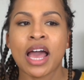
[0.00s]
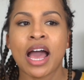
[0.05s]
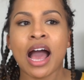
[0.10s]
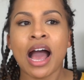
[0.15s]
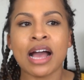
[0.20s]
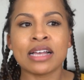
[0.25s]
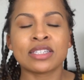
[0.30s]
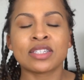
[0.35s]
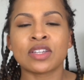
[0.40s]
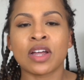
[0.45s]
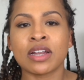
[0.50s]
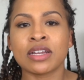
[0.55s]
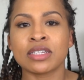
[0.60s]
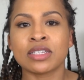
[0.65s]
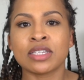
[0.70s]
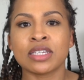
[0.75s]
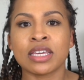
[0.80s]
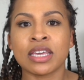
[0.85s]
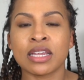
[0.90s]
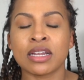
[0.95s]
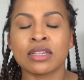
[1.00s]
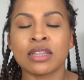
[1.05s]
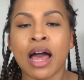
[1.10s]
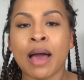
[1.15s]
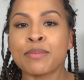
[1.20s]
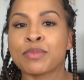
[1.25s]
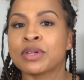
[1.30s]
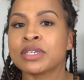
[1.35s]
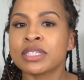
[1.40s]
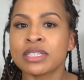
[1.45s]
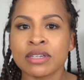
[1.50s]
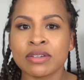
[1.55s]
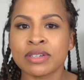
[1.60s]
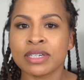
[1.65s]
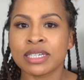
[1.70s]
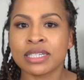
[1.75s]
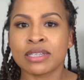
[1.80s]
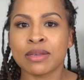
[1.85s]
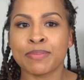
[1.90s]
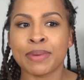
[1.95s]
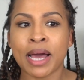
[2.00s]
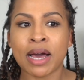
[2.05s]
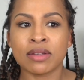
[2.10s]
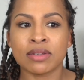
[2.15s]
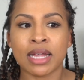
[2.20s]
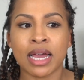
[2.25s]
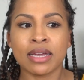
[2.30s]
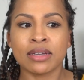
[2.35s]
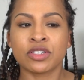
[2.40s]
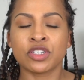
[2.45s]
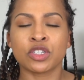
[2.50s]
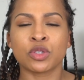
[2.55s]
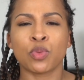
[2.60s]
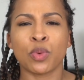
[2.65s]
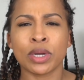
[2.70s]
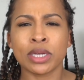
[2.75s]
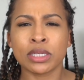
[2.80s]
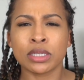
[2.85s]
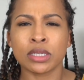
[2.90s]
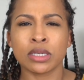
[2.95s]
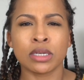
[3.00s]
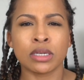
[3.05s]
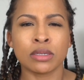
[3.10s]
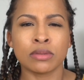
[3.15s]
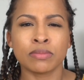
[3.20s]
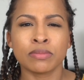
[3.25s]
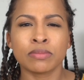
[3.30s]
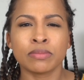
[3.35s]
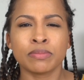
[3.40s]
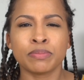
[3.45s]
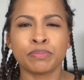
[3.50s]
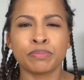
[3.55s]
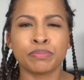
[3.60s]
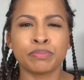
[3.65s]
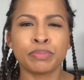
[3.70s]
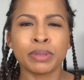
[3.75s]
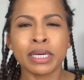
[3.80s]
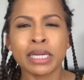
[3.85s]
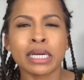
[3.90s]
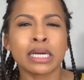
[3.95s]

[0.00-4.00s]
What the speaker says: I started to get a lot more serious about like just wanting to put a